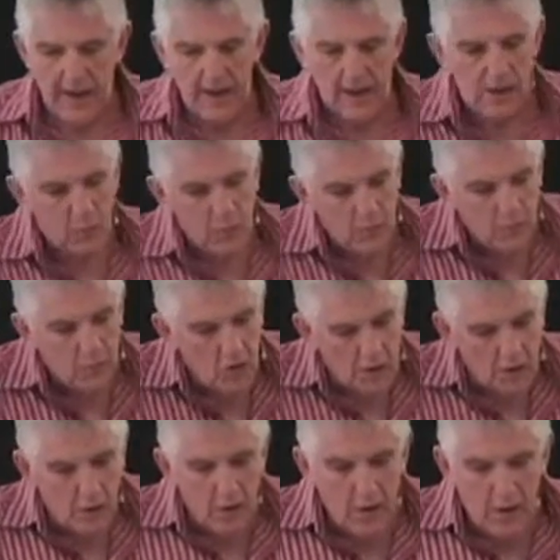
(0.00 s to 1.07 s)
we've got
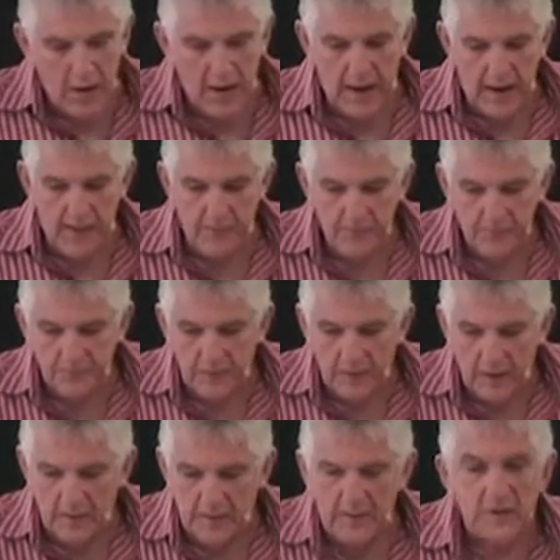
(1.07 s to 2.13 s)
to
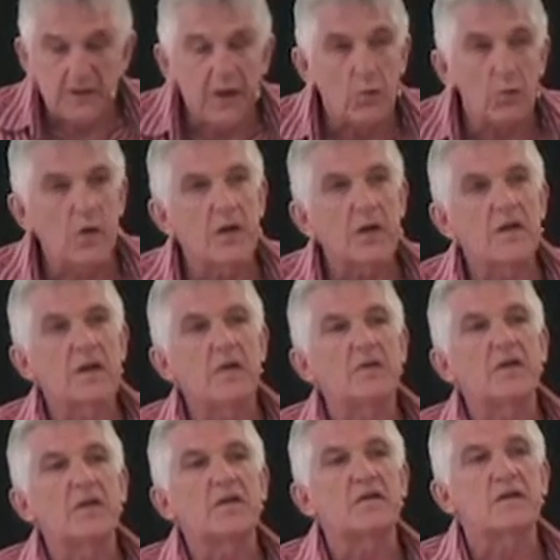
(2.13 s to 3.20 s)
just get rid of those
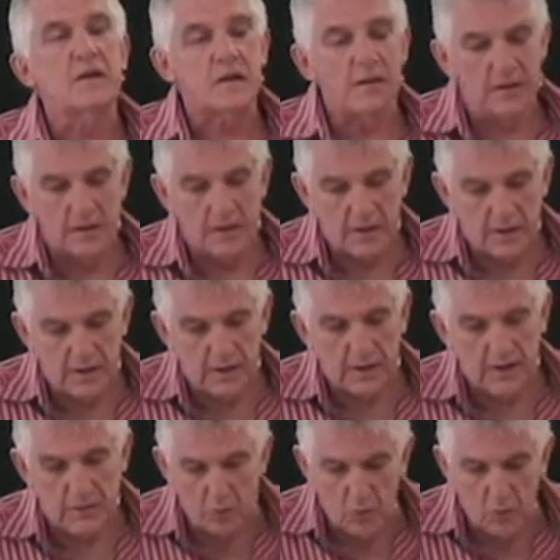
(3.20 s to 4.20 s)
things that